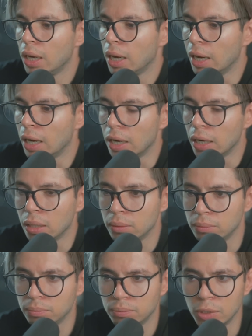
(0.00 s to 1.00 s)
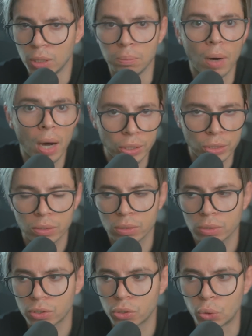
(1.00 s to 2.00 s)
a botched
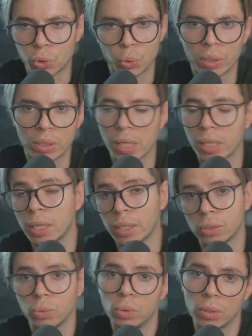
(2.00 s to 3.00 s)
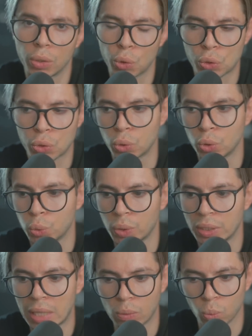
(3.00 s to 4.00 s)
surgery that led to another
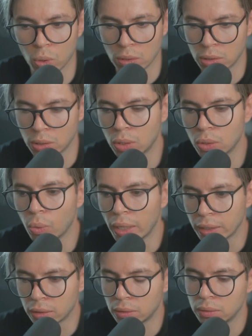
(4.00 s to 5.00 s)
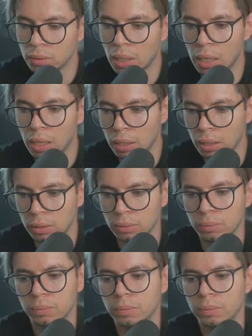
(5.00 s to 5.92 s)
surgery that was quite the